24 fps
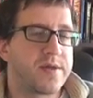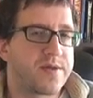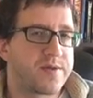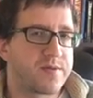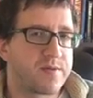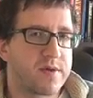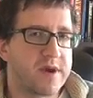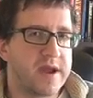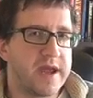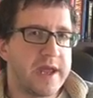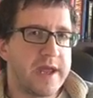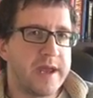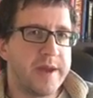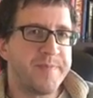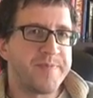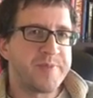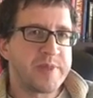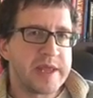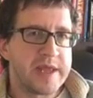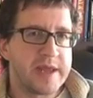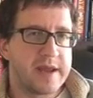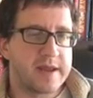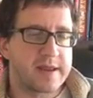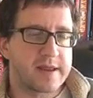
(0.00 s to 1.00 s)
Three,
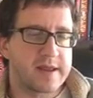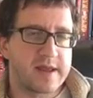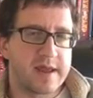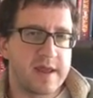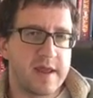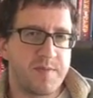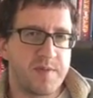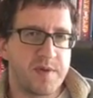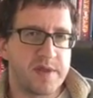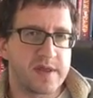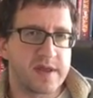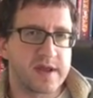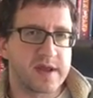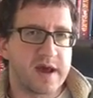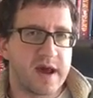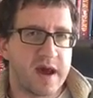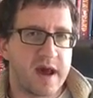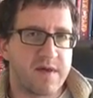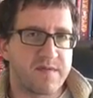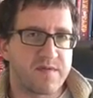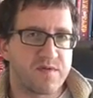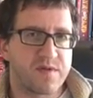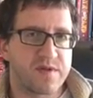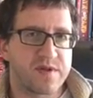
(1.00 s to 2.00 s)
it's keeping the
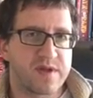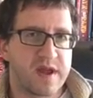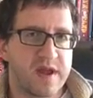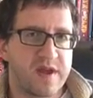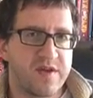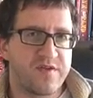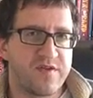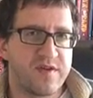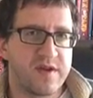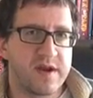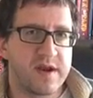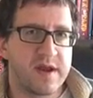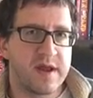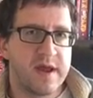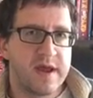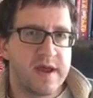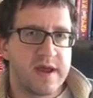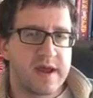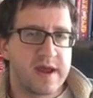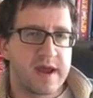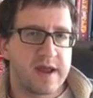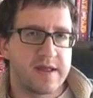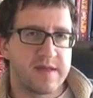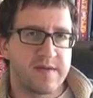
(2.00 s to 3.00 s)
conversation
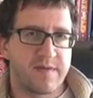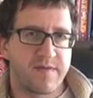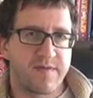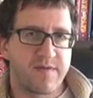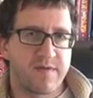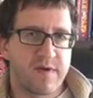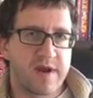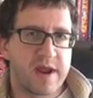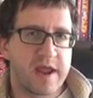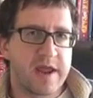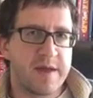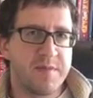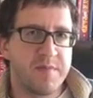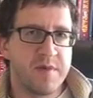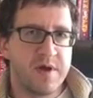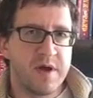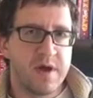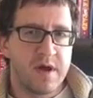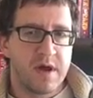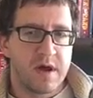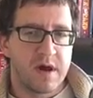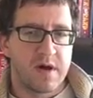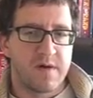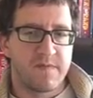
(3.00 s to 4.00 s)
and the frame
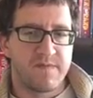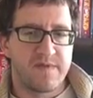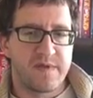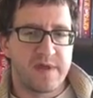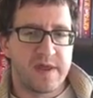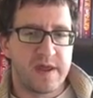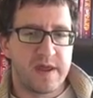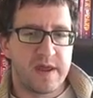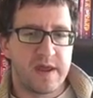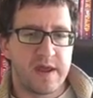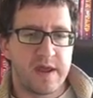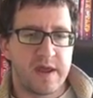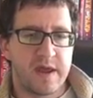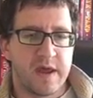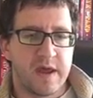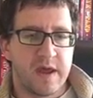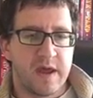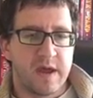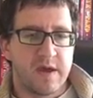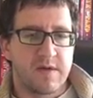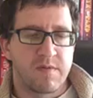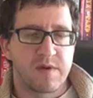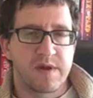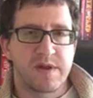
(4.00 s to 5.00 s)
of the
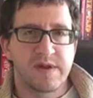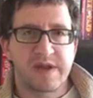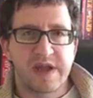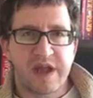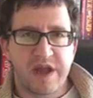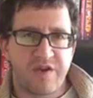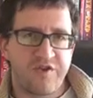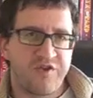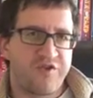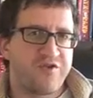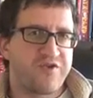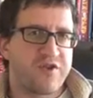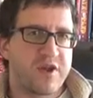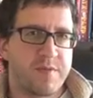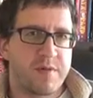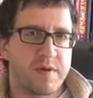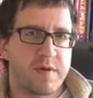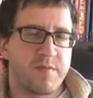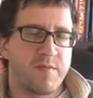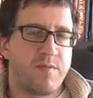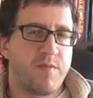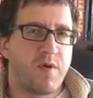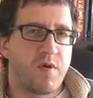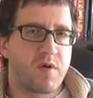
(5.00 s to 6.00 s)
relationship
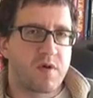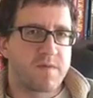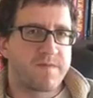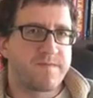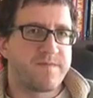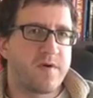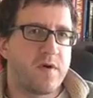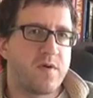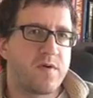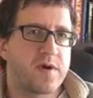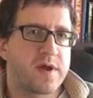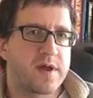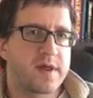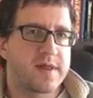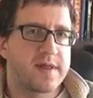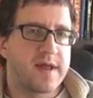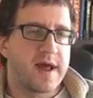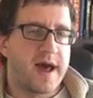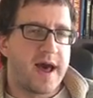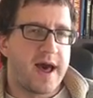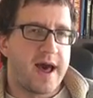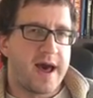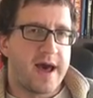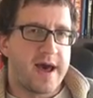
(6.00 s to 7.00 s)
more focused
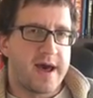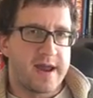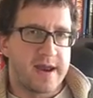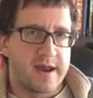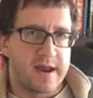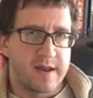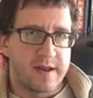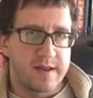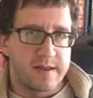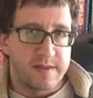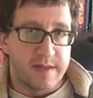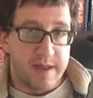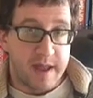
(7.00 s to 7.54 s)
on